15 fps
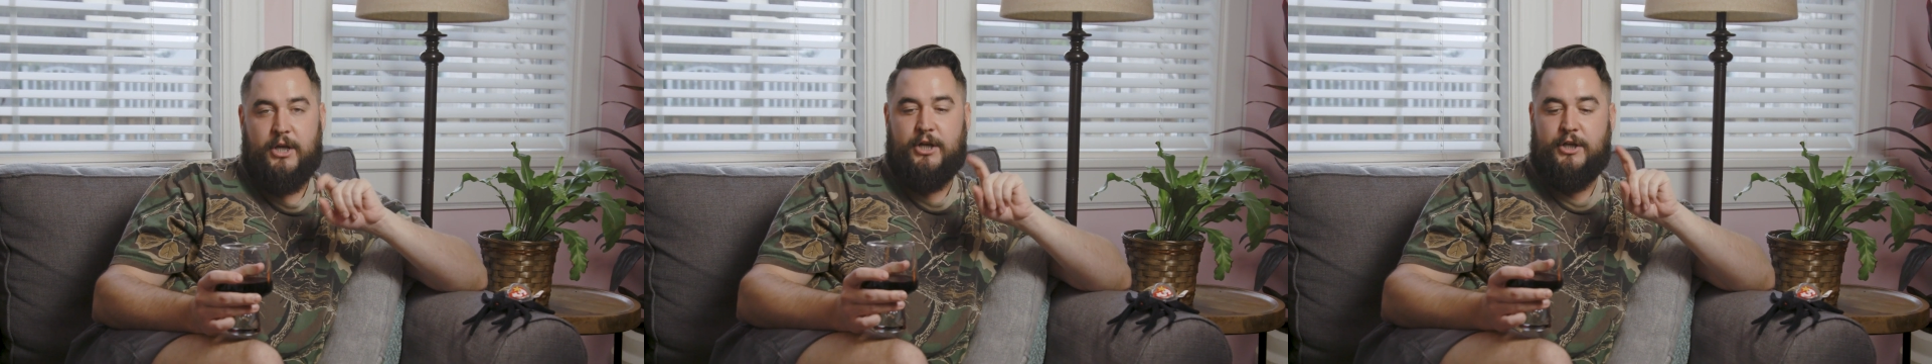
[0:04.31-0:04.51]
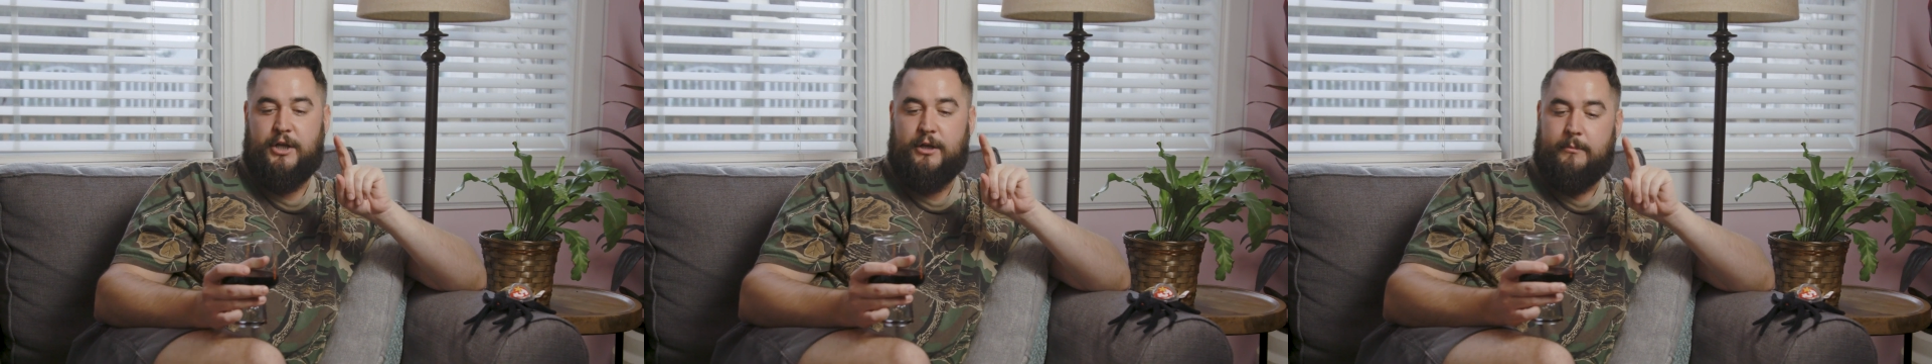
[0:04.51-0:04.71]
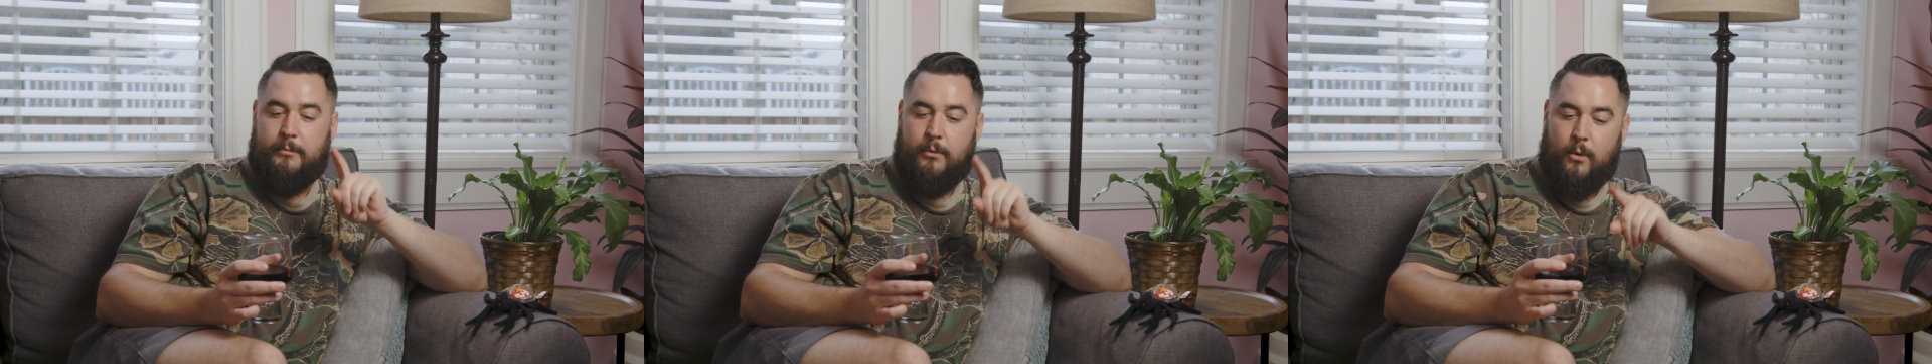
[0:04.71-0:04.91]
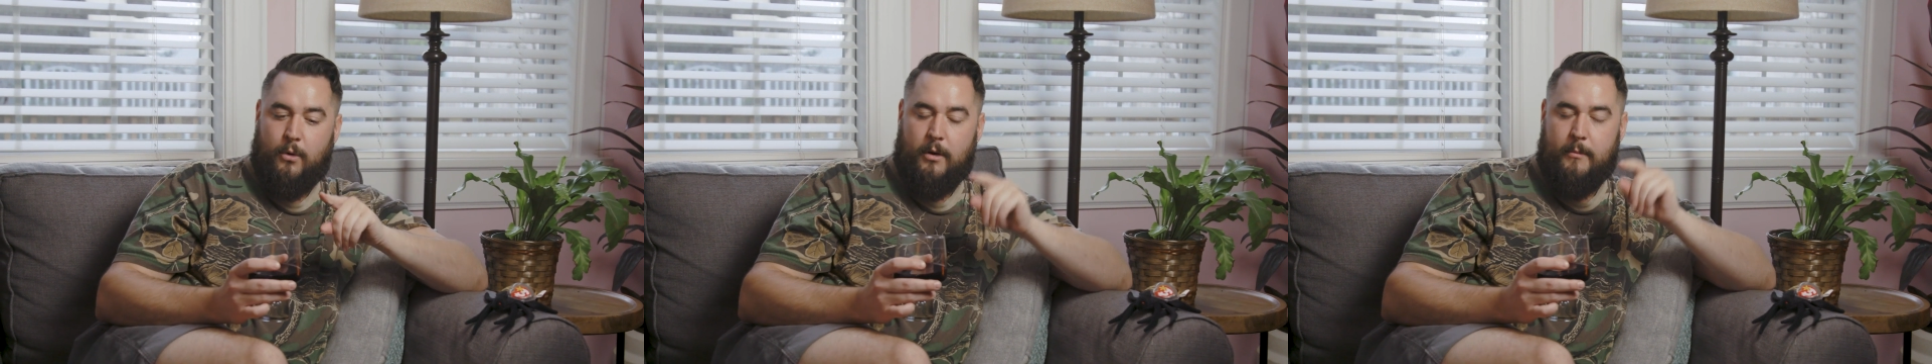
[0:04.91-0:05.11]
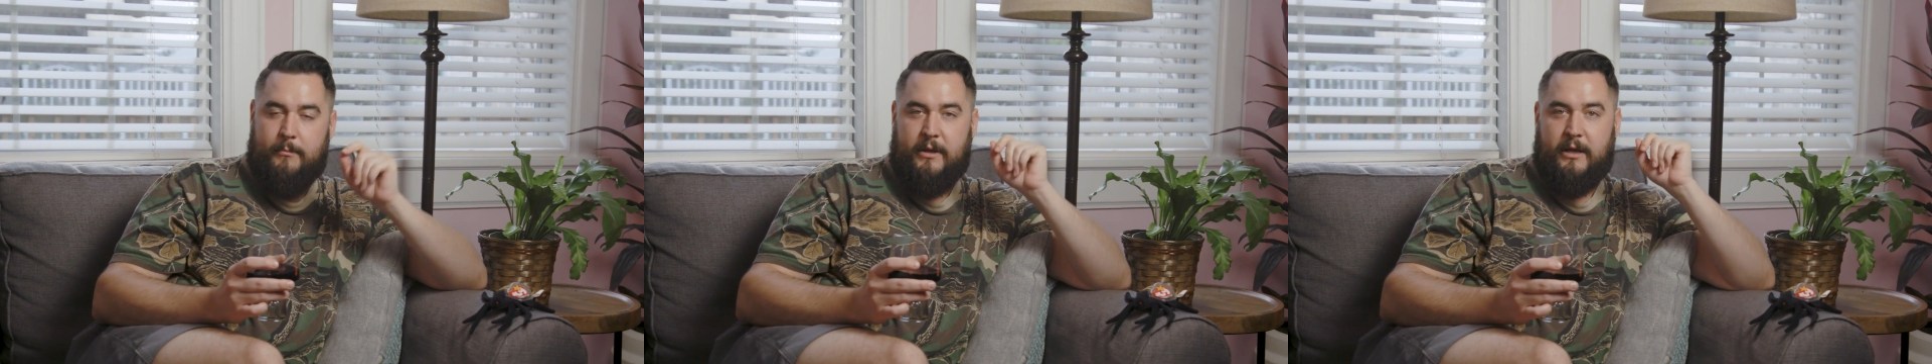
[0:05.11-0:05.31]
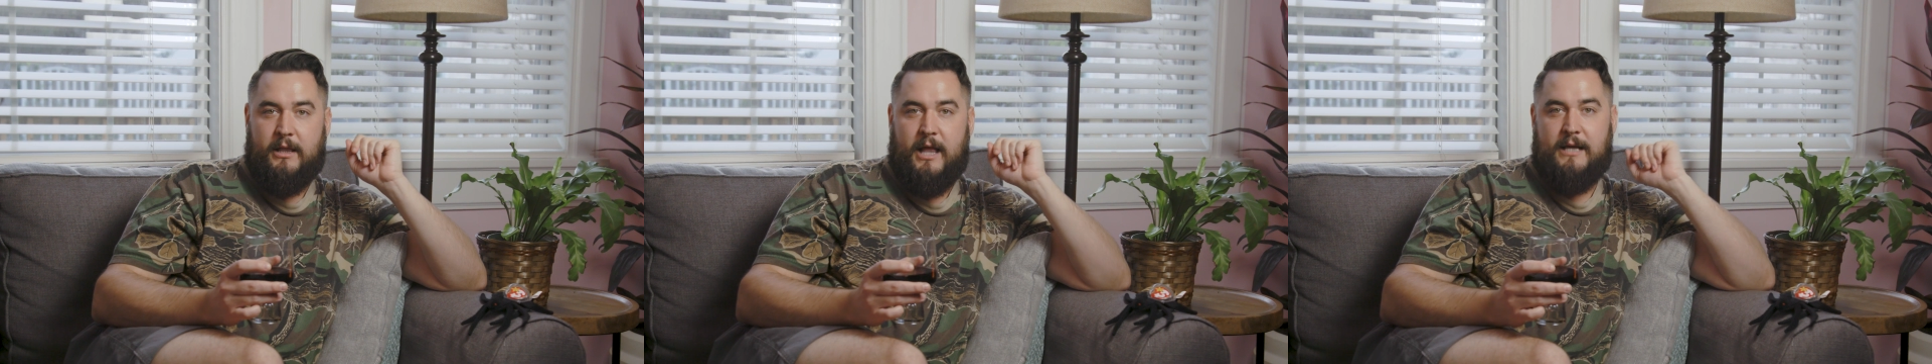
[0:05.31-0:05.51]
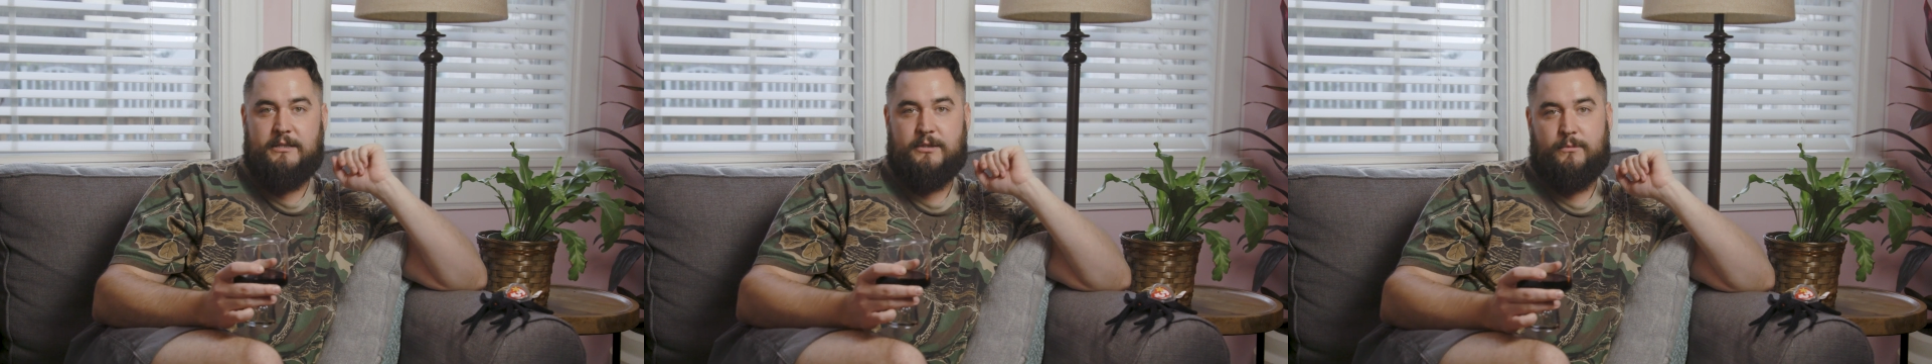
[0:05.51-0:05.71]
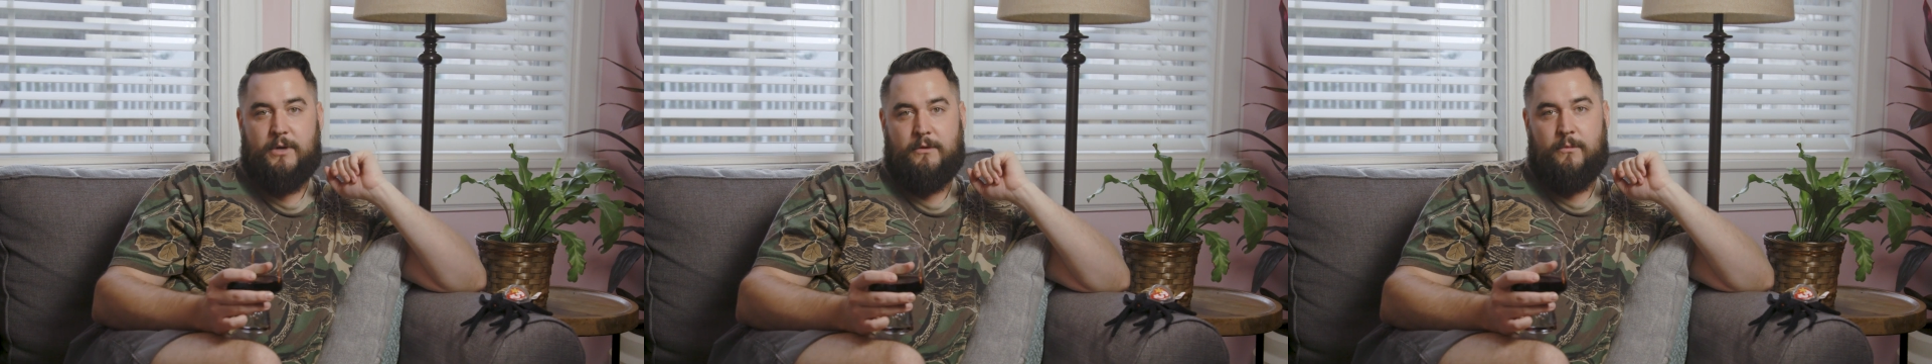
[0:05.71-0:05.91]
You need to pour a big
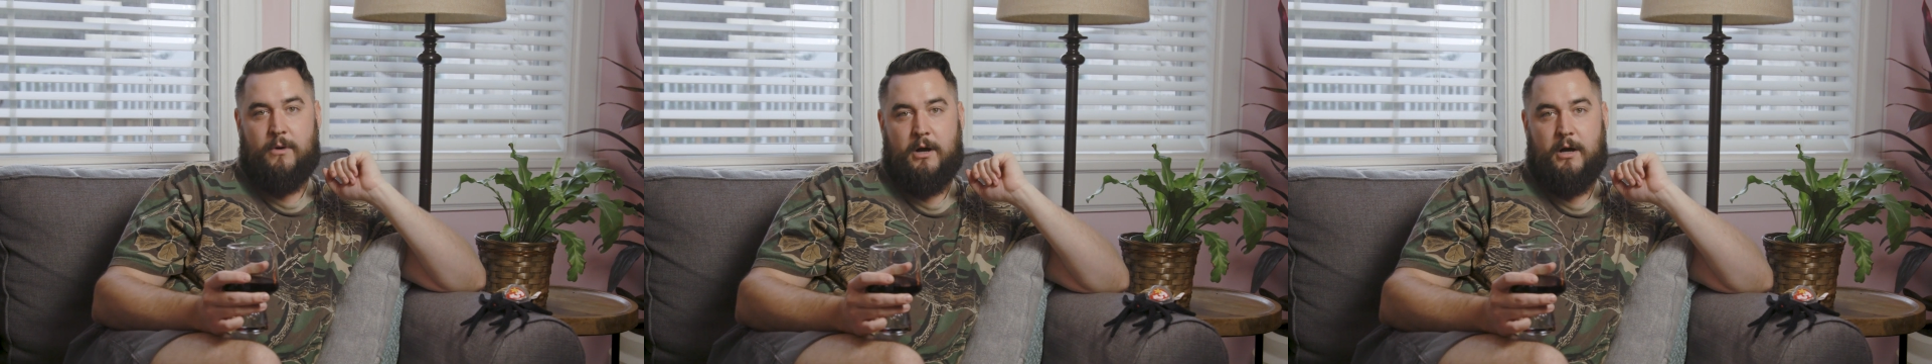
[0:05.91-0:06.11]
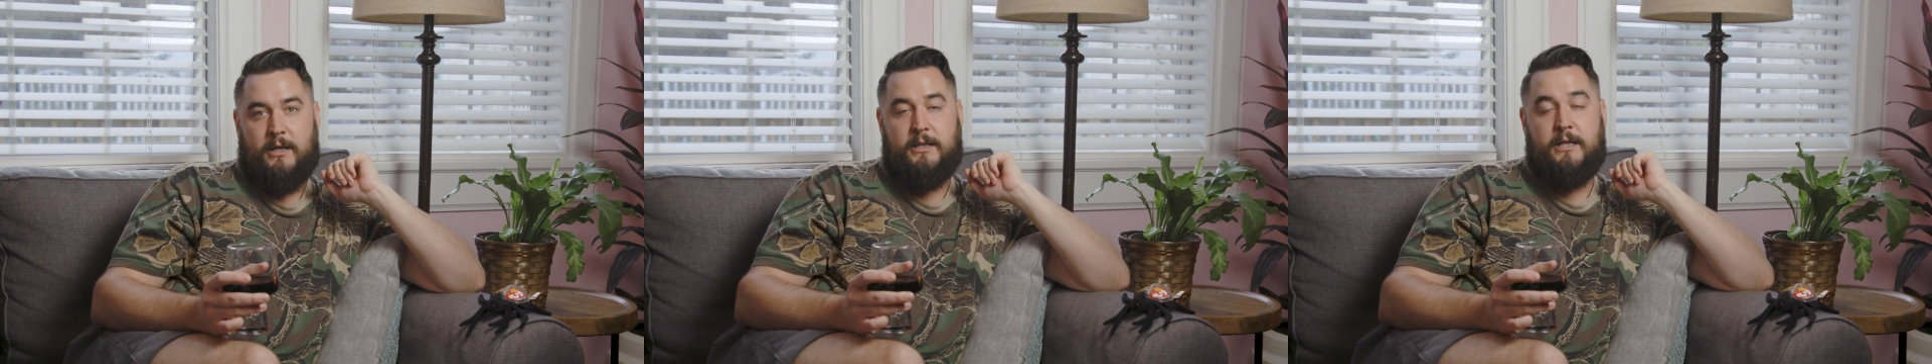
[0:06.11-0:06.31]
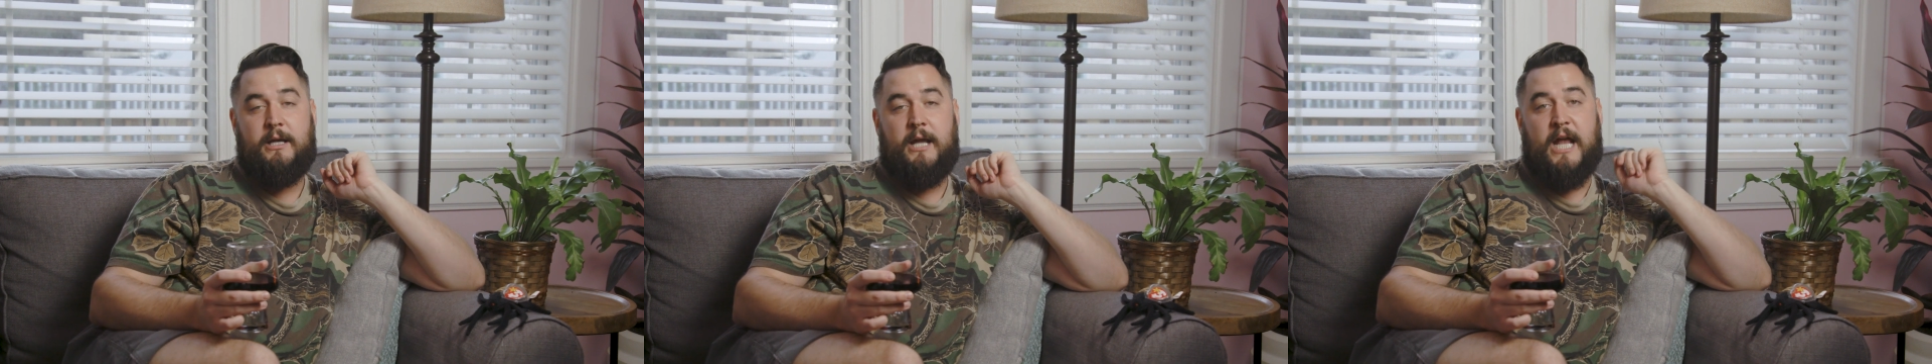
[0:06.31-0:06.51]
glass of red wine